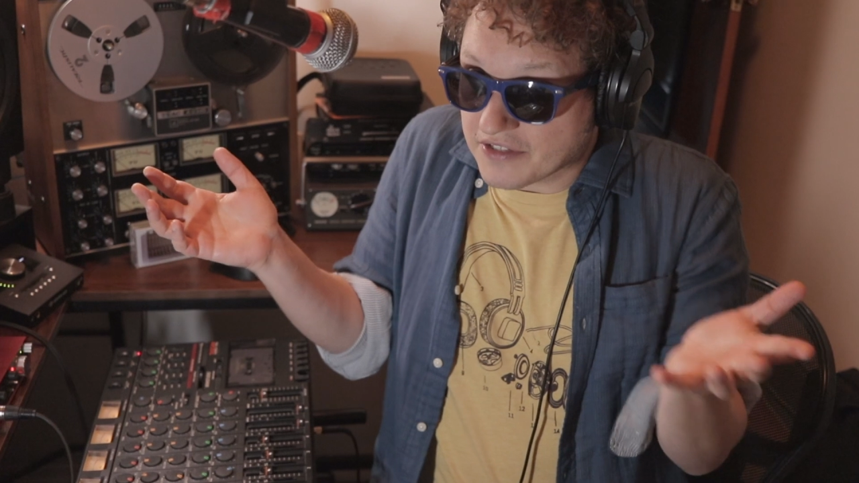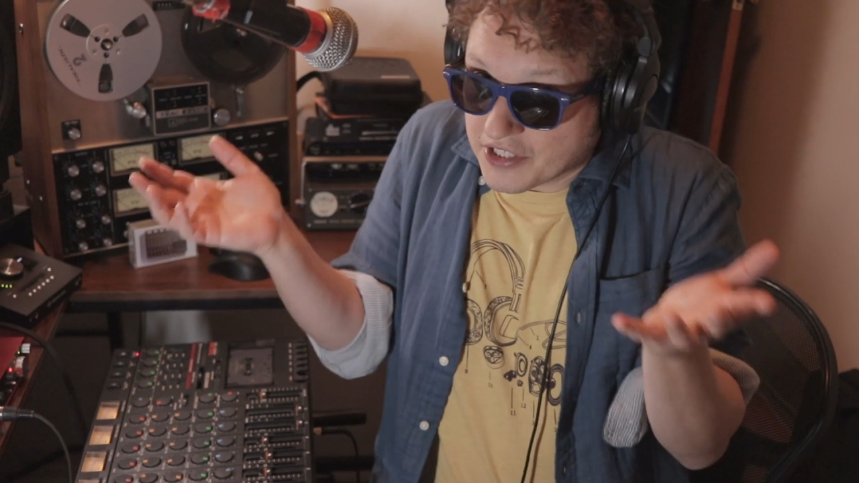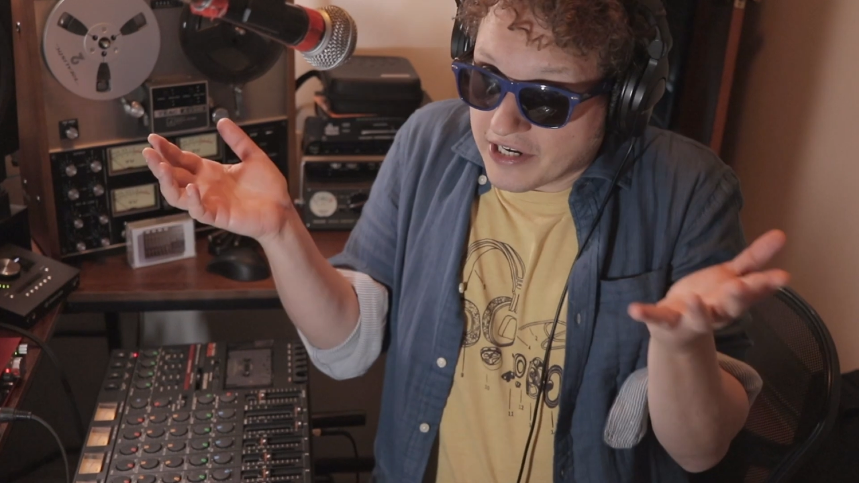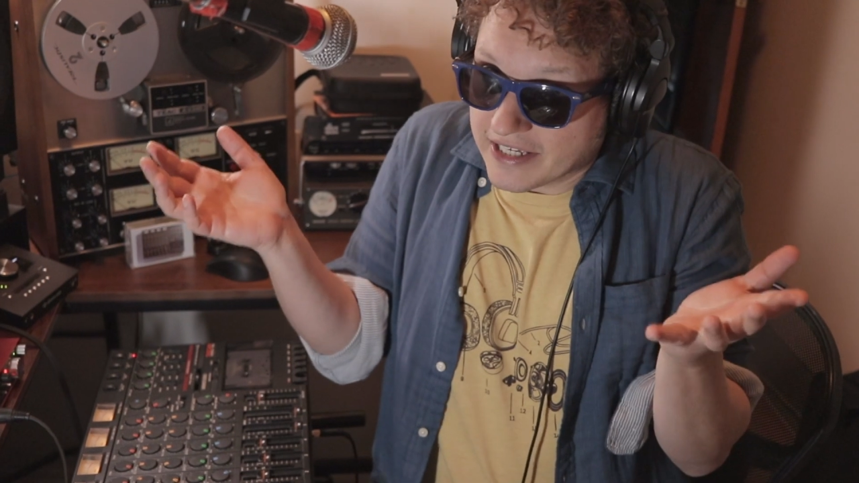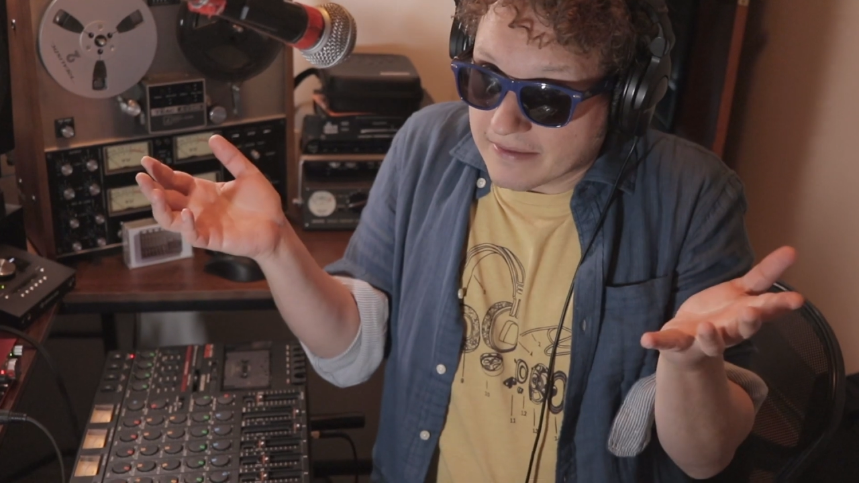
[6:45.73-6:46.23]

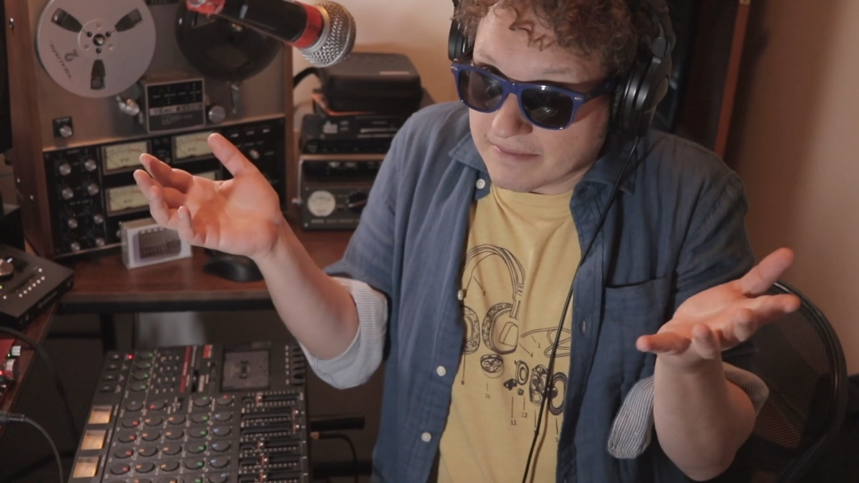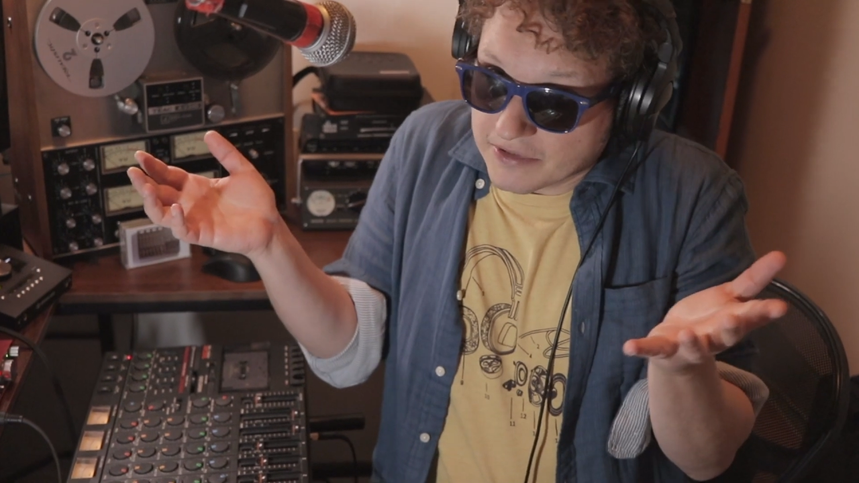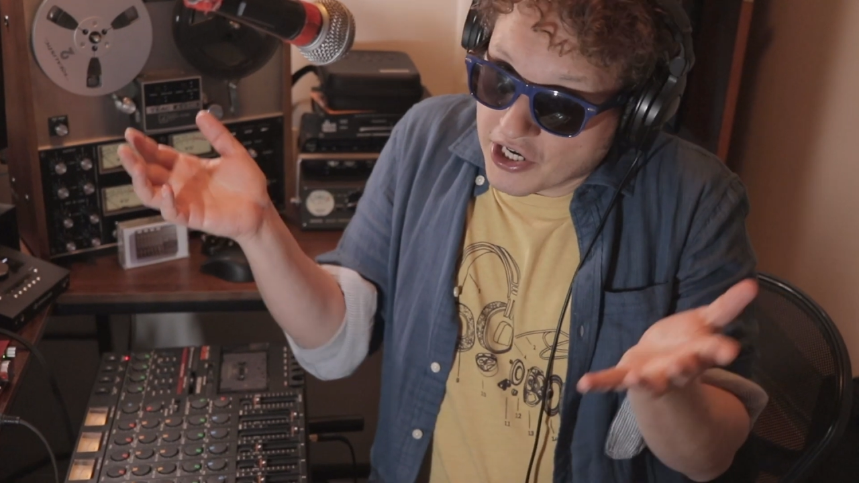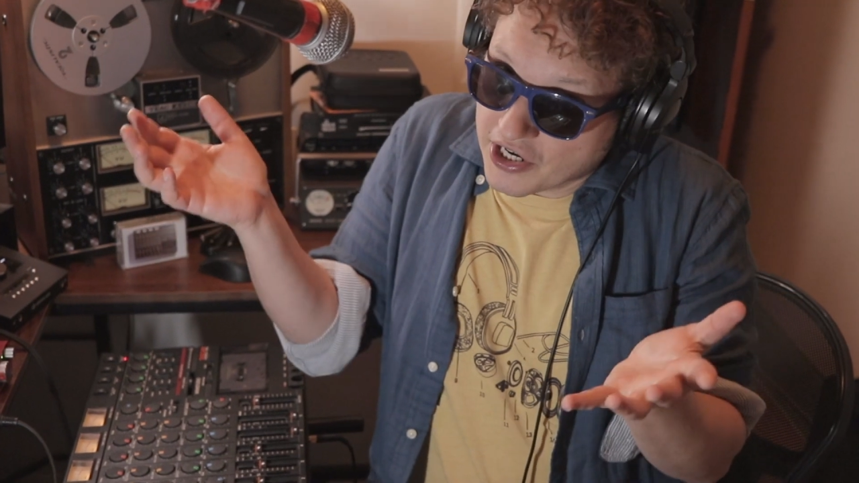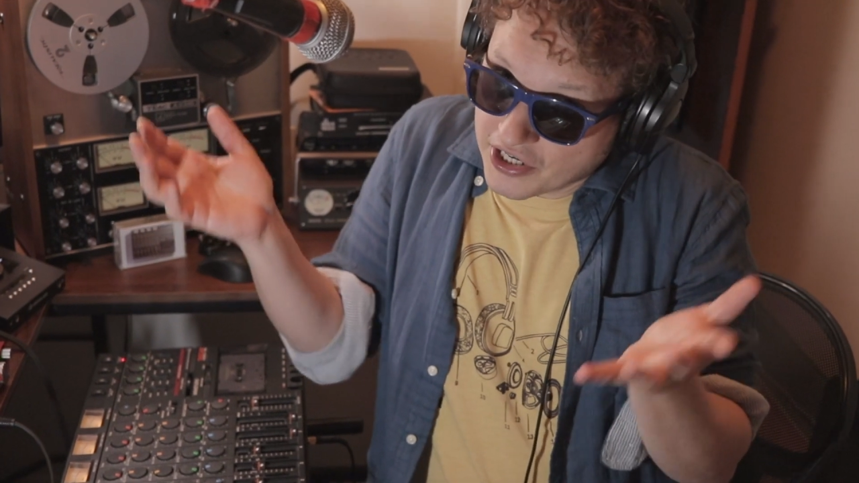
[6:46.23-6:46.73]
Dirty,
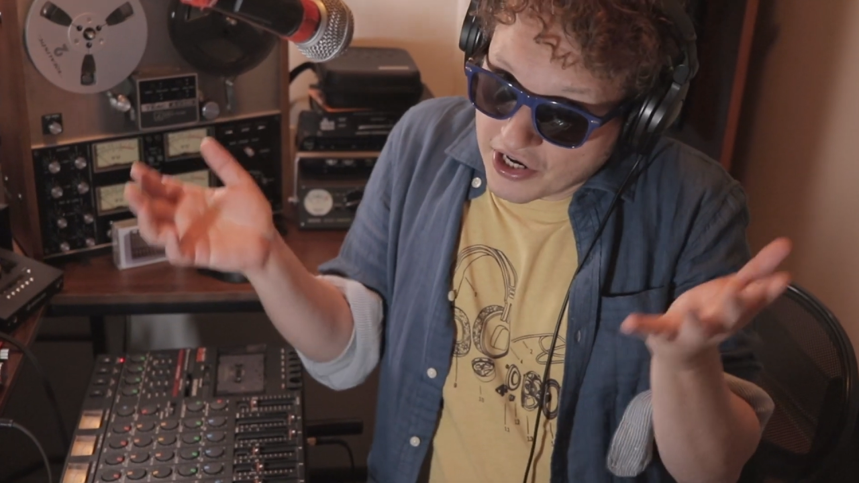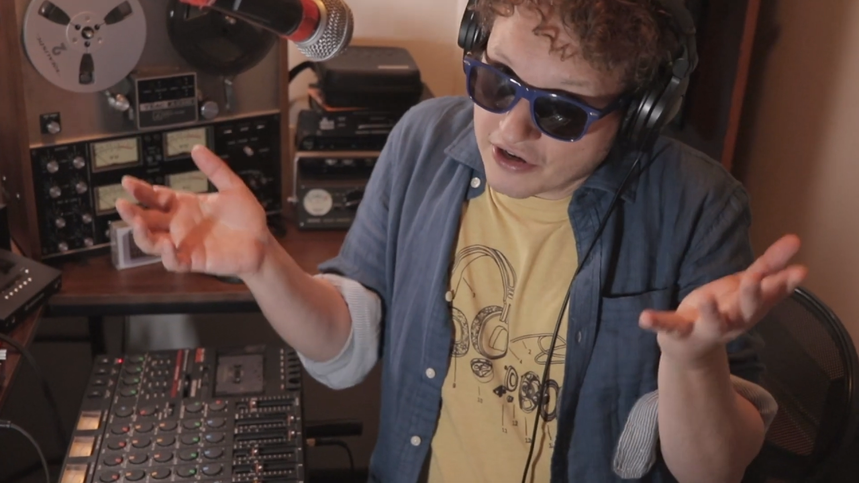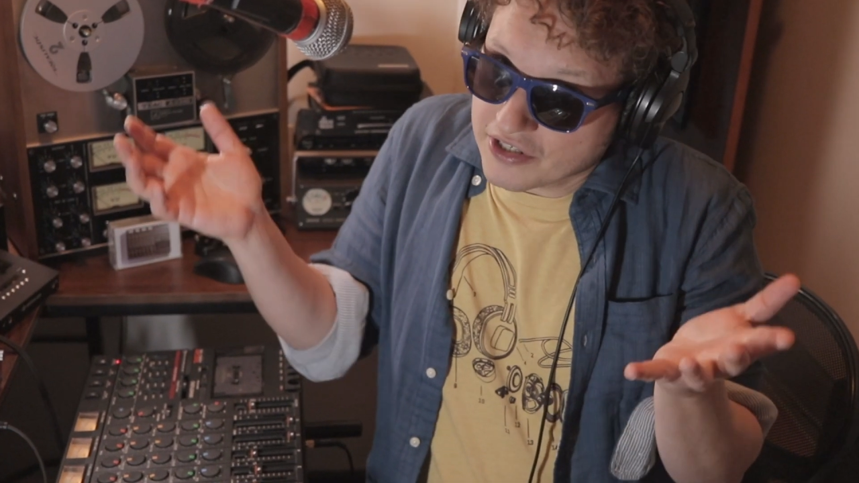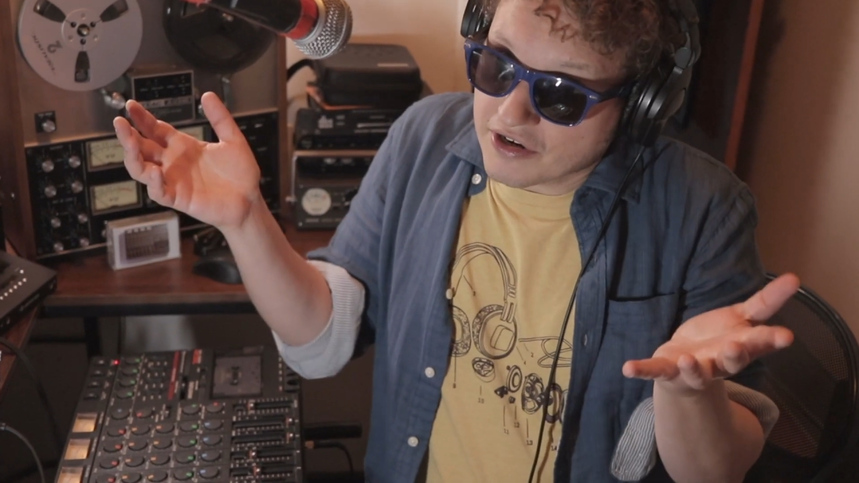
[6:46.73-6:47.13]
dirty, dirty,